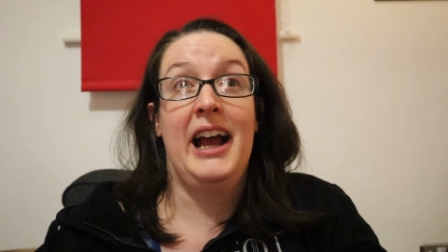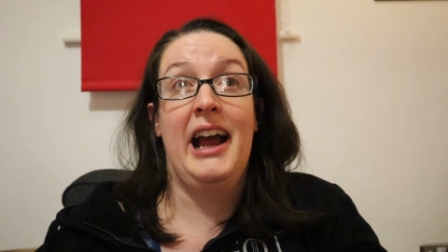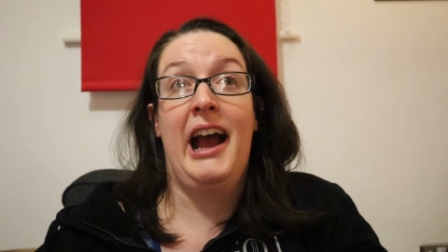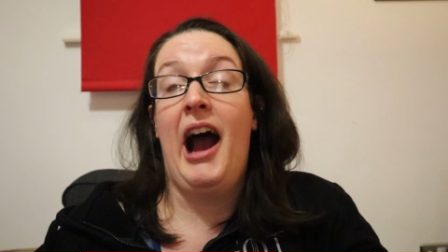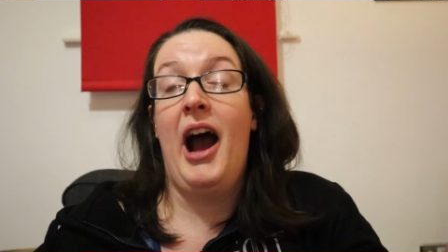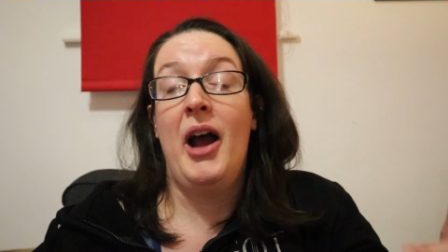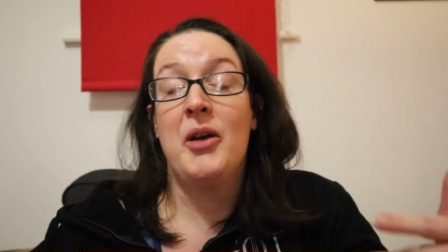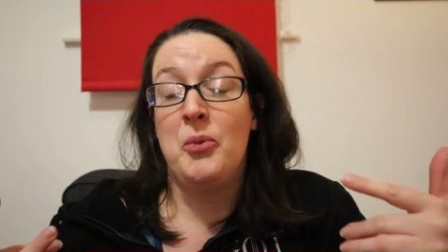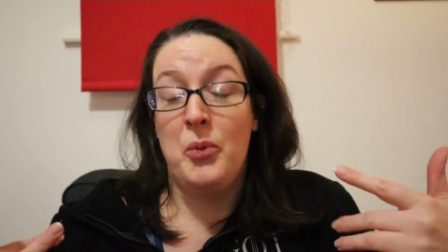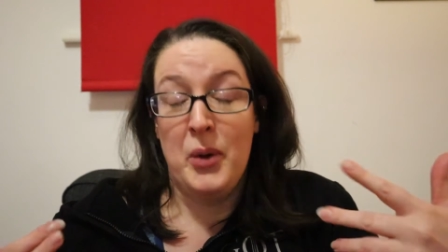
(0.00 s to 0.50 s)

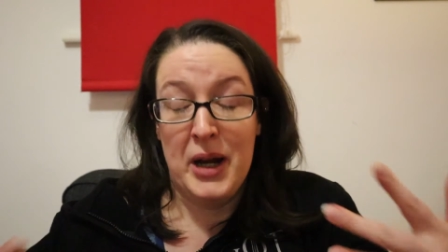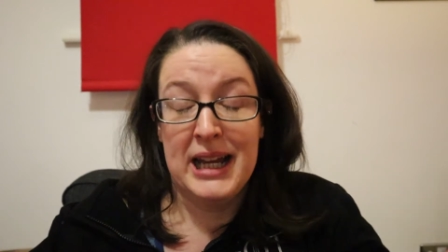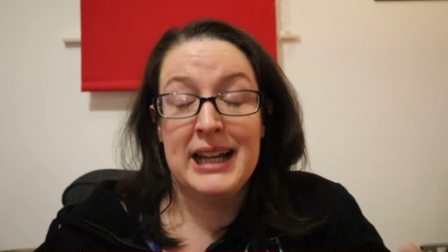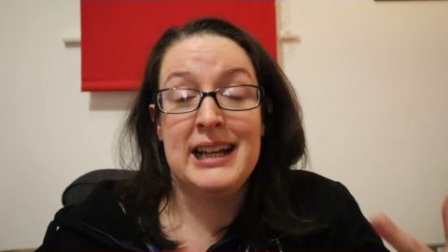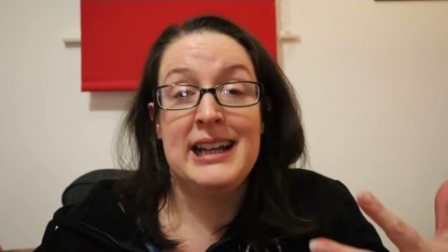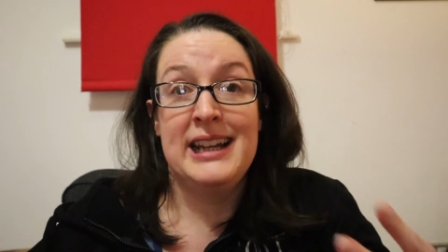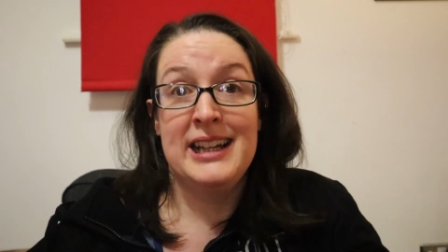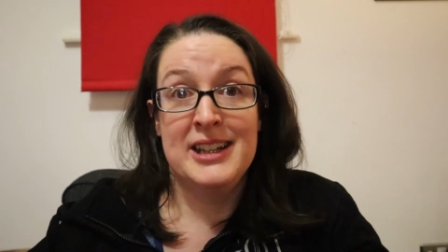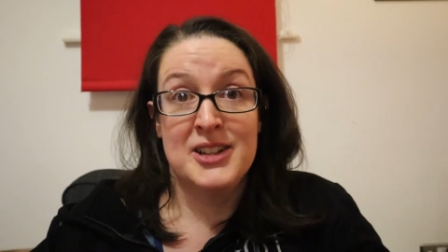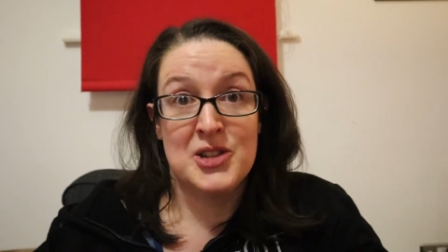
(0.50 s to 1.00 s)
I
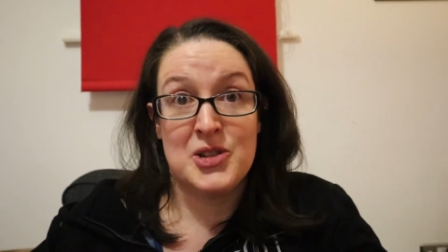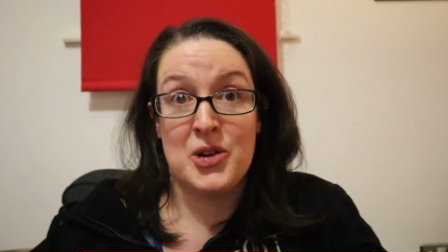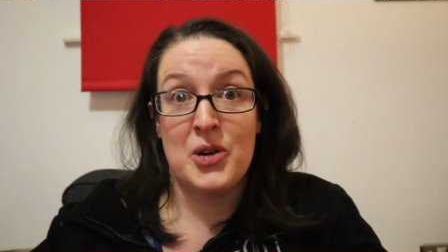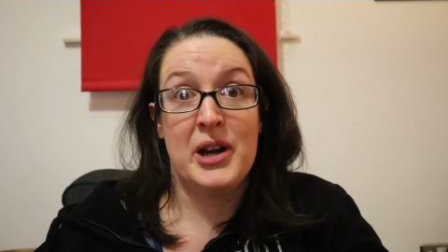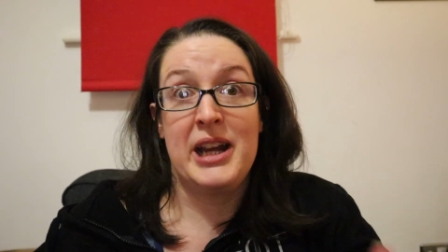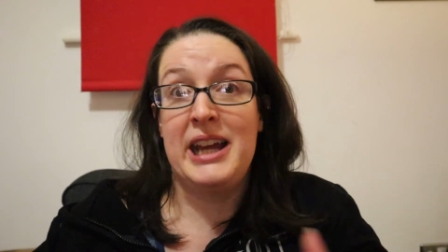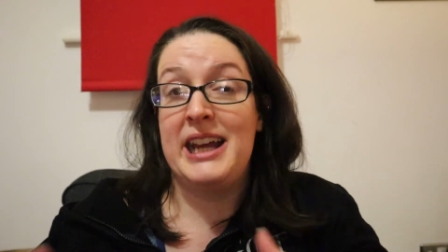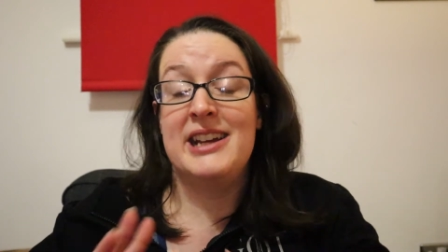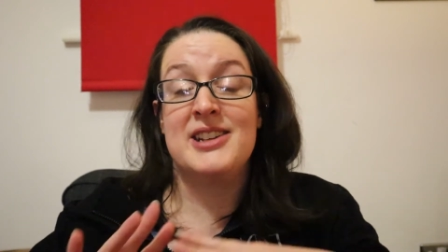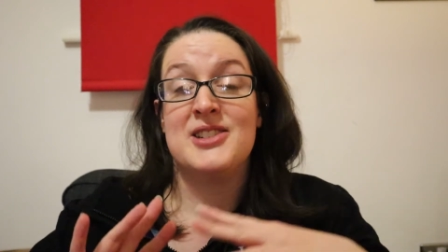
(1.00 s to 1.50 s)
weirdly
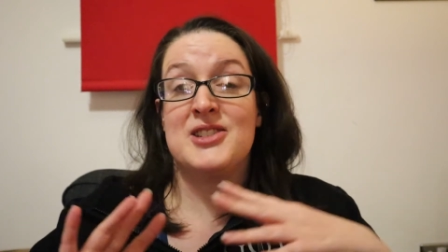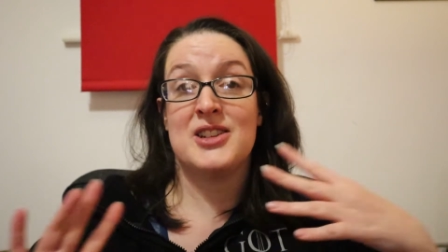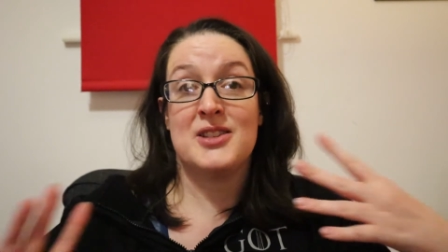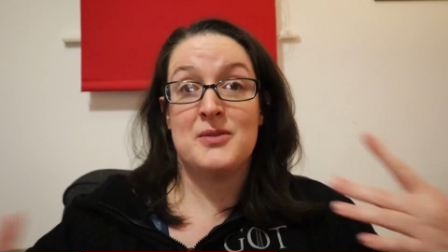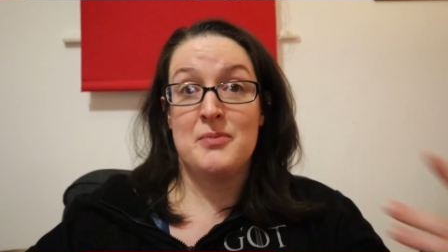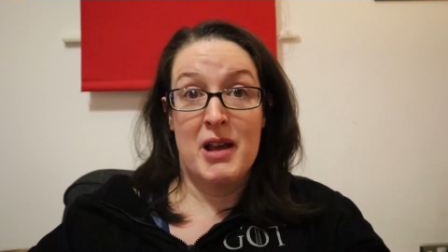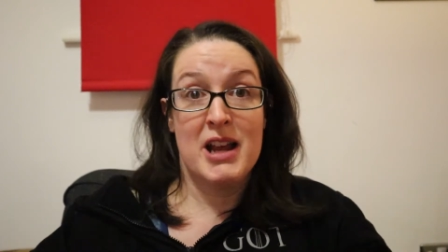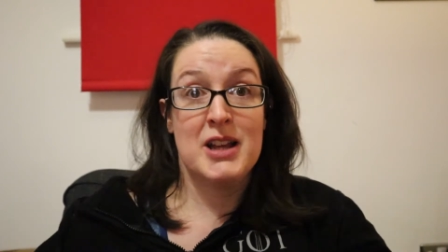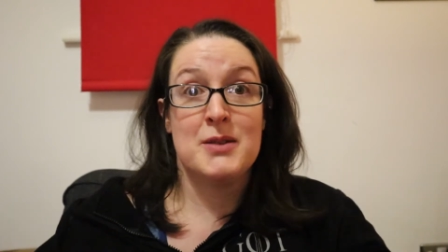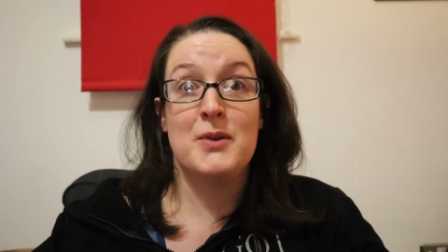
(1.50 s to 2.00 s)
enjoy it. It
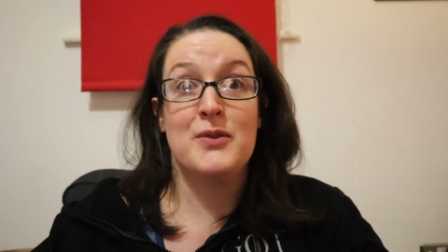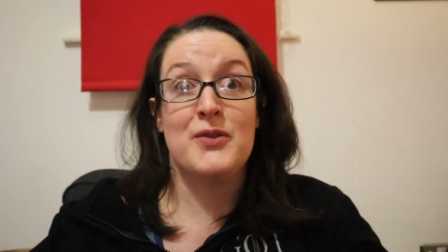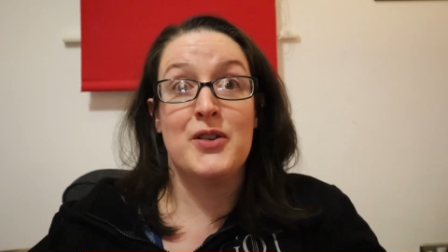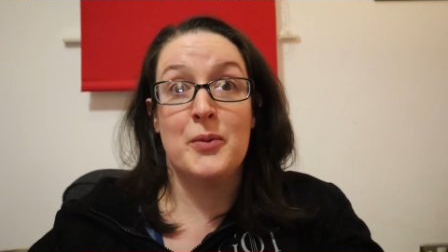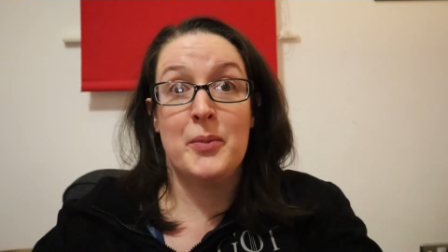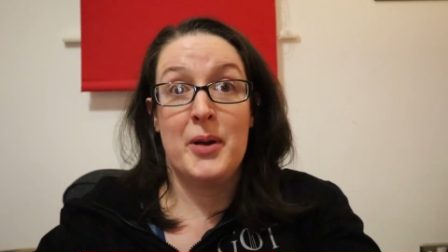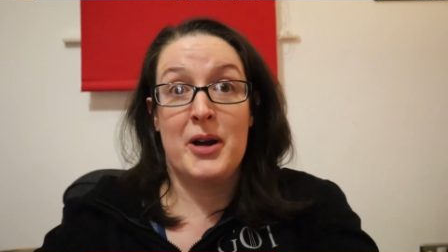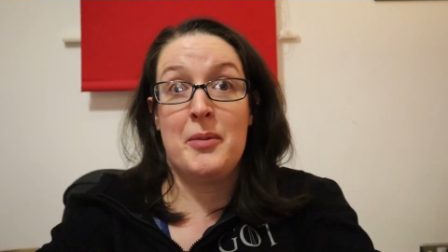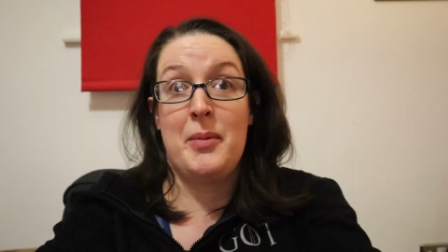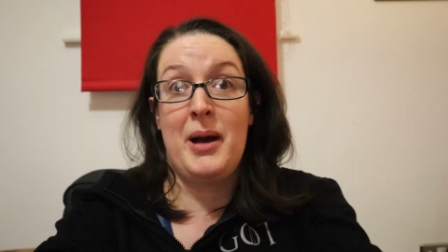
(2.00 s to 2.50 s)
just makes me
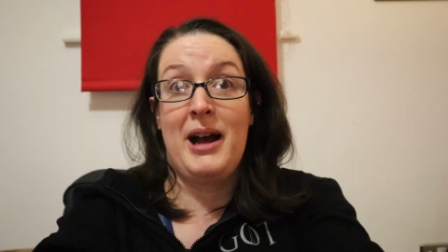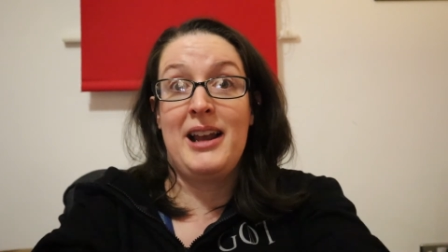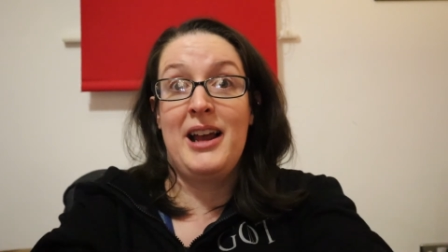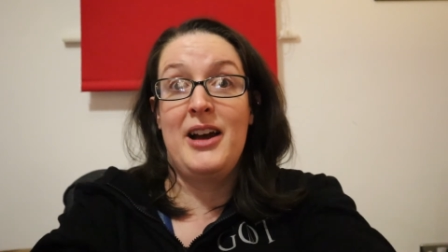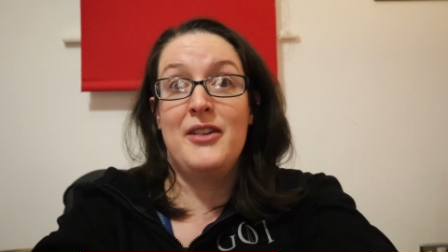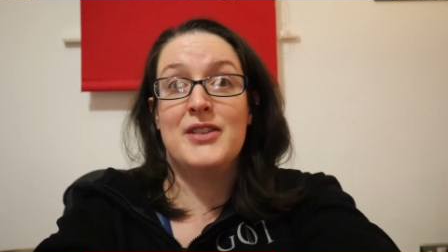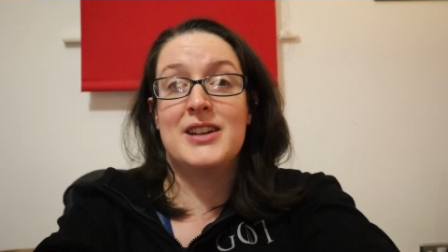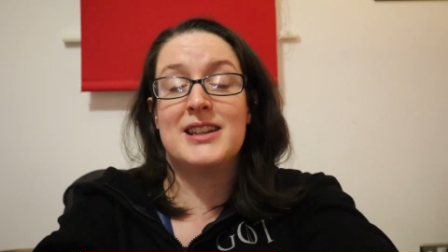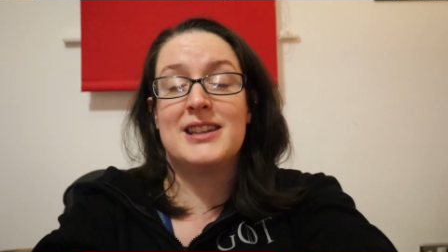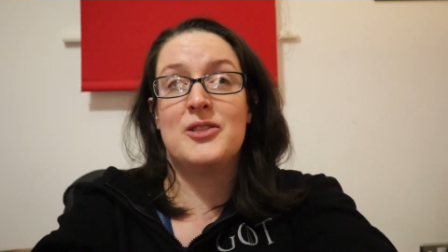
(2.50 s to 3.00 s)
feel better about
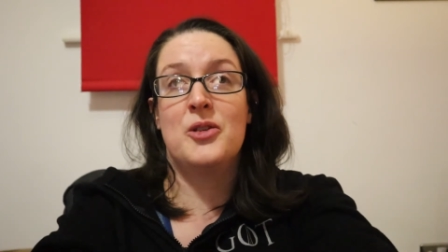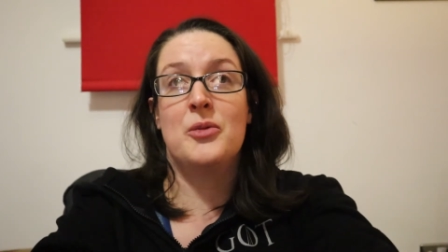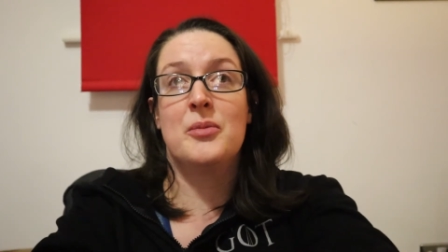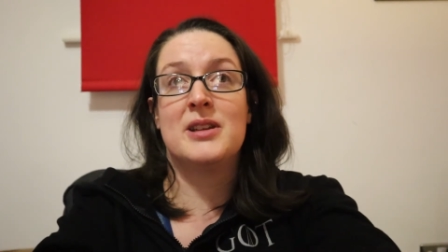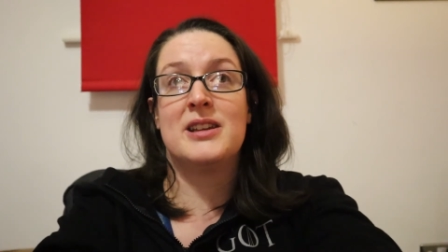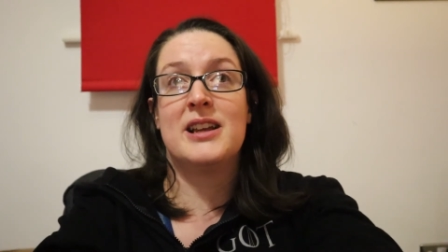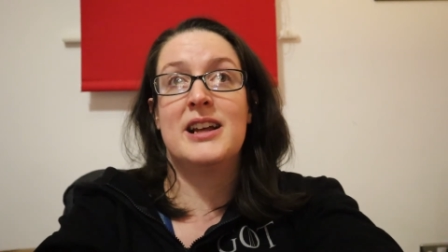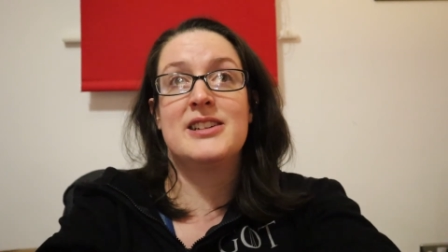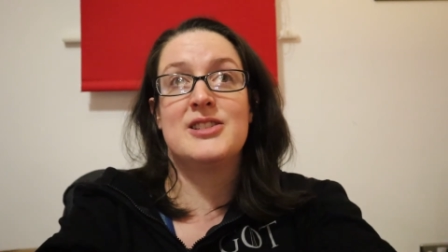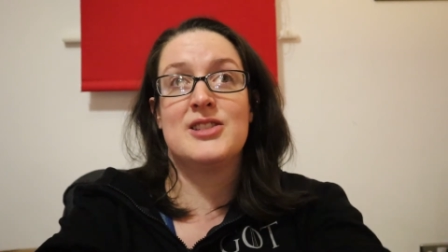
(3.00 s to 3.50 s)
life. It's
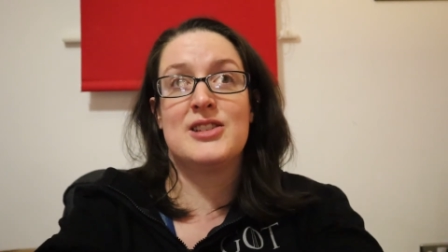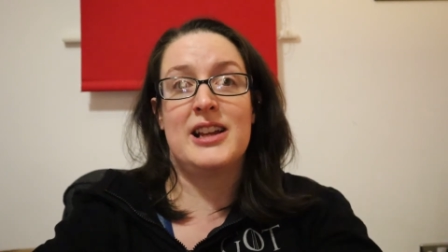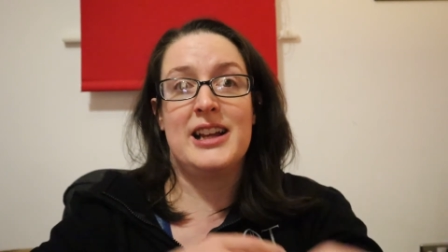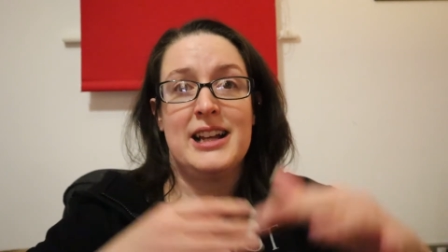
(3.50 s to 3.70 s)
almost like just